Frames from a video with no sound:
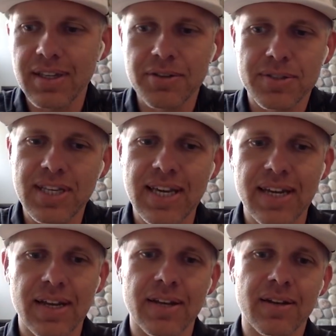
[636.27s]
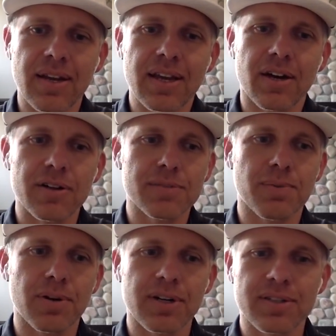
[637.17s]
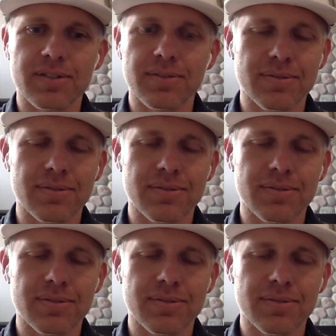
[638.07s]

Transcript: you see it in in all sports